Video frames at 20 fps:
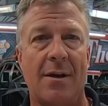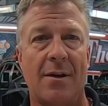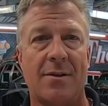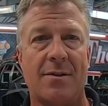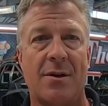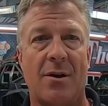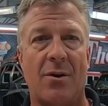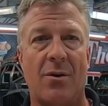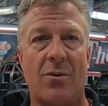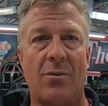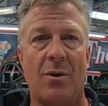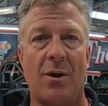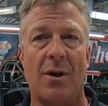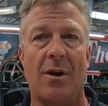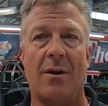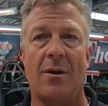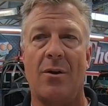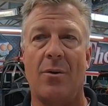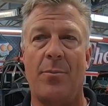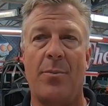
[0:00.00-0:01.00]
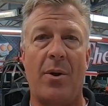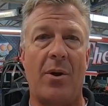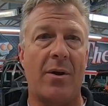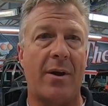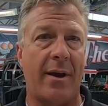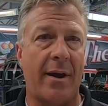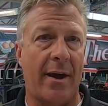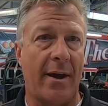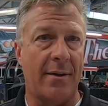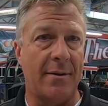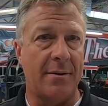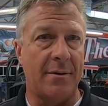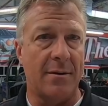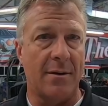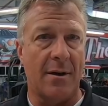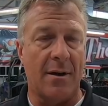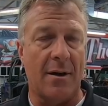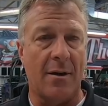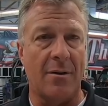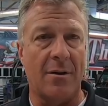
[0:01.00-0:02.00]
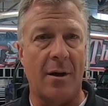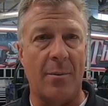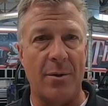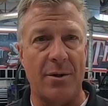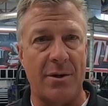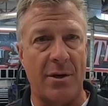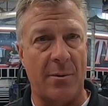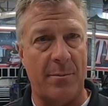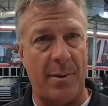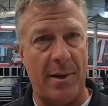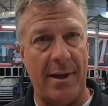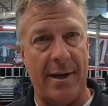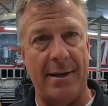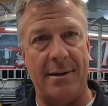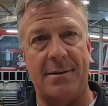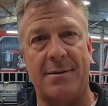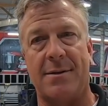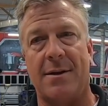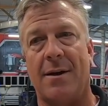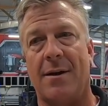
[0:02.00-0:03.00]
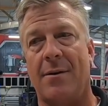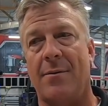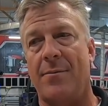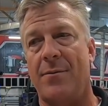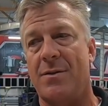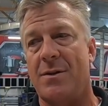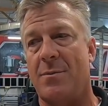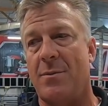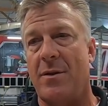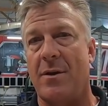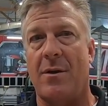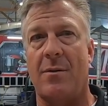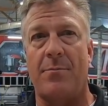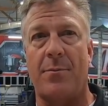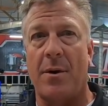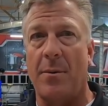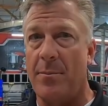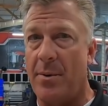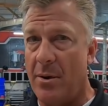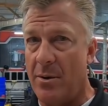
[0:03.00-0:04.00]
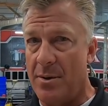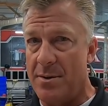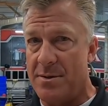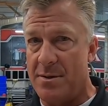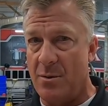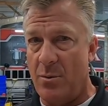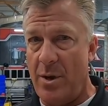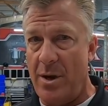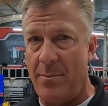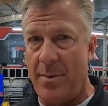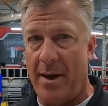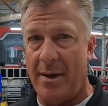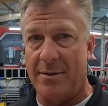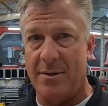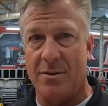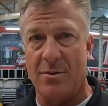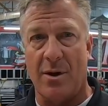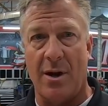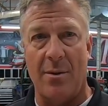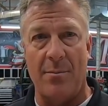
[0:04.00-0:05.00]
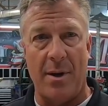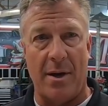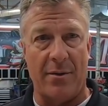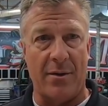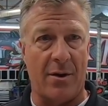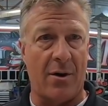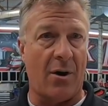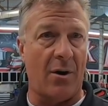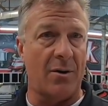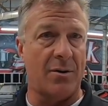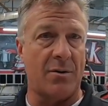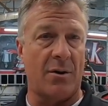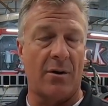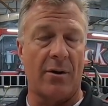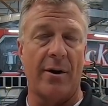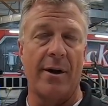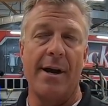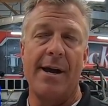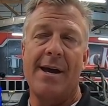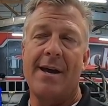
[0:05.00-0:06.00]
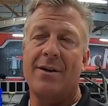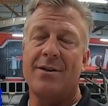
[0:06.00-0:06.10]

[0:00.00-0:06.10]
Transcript: So, you know, bulkhead, uh, double shear plates, uh, some of the components that we make to try and make the car stronger.